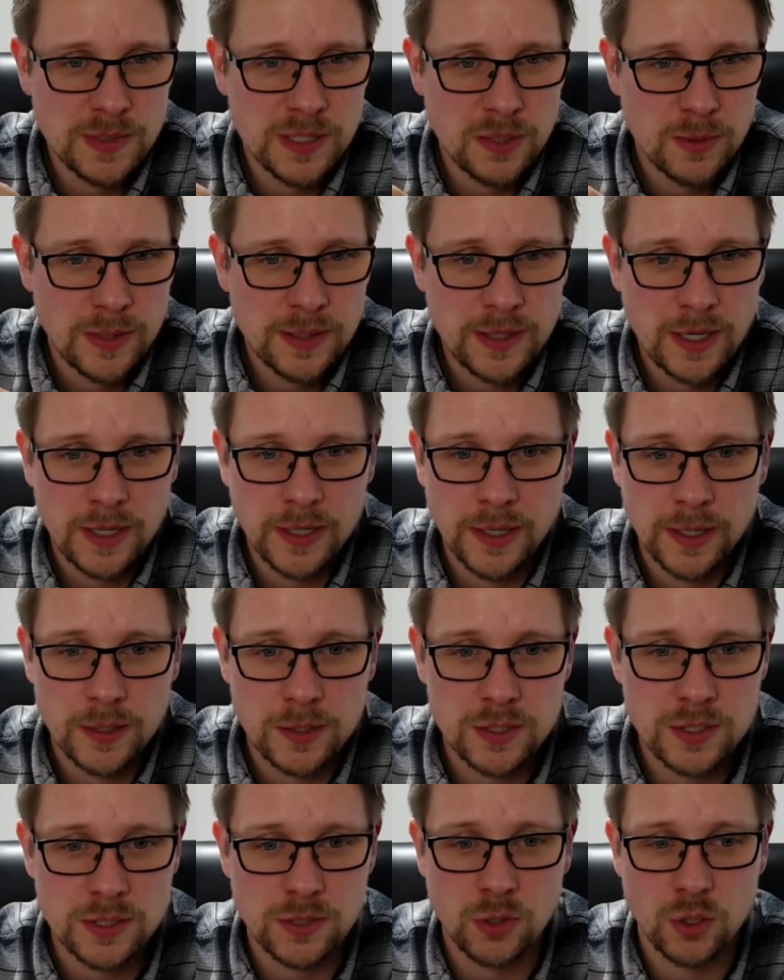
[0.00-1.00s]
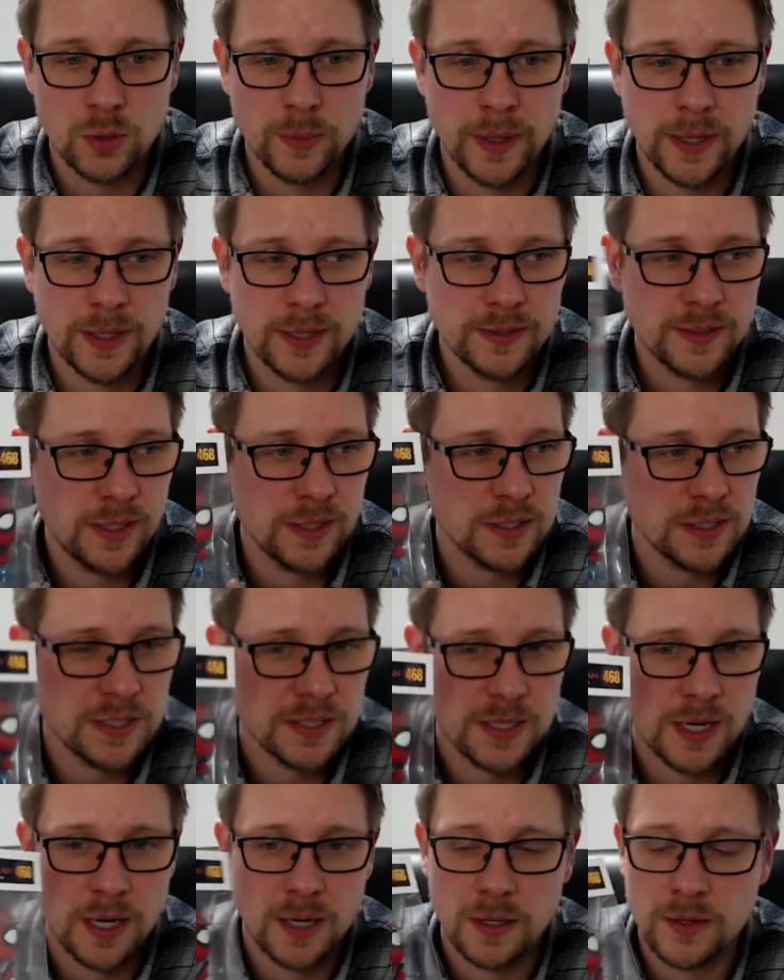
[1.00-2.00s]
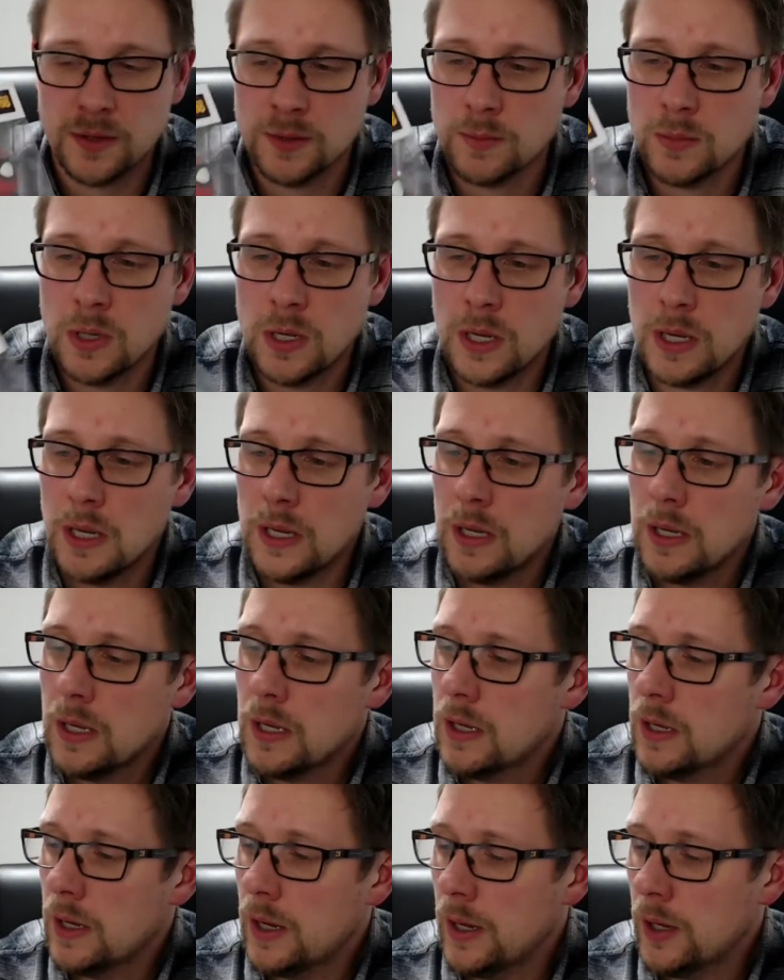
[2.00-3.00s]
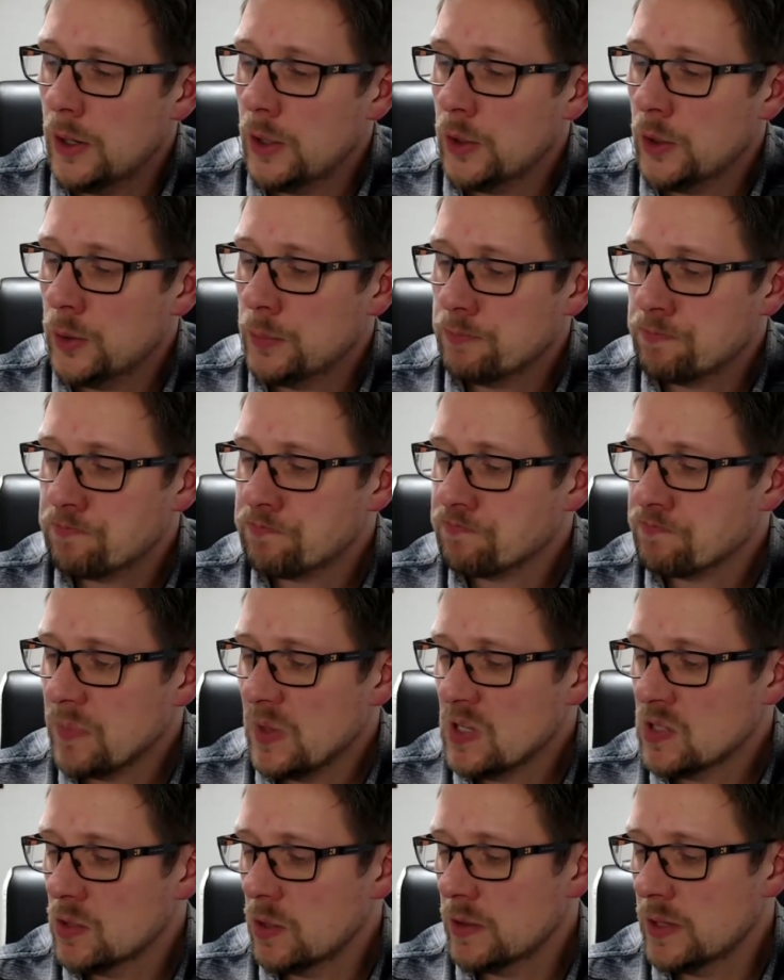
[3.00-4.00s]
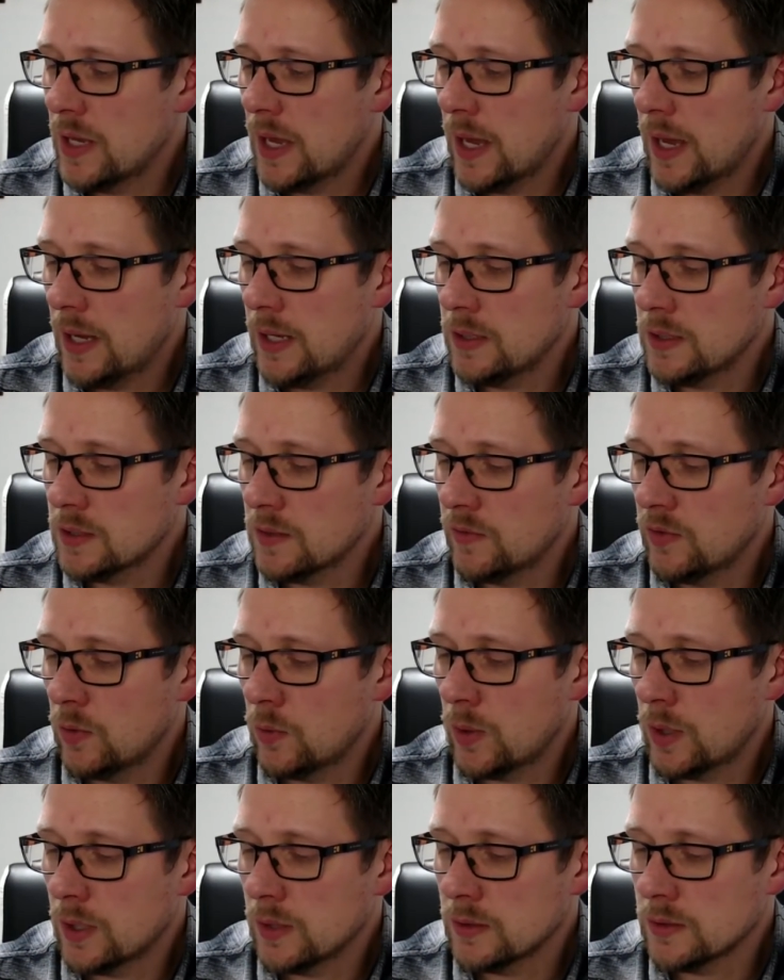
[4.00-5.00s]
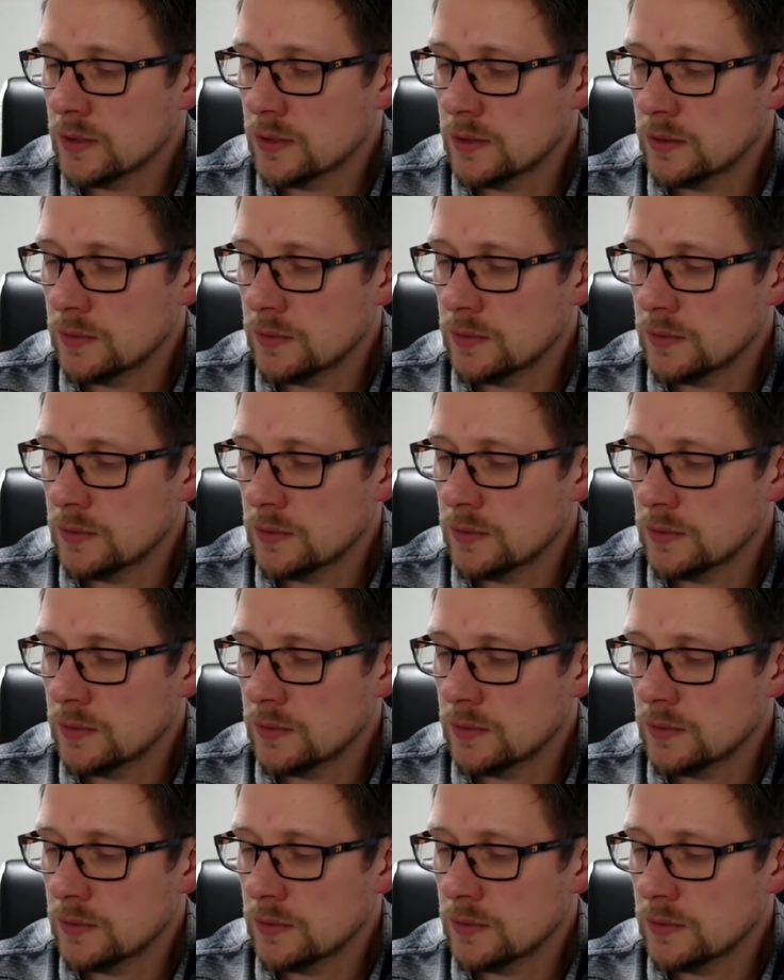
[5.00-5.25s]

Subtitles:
The way that I kind of store mine, I tend to stack them. It's not the end of the world.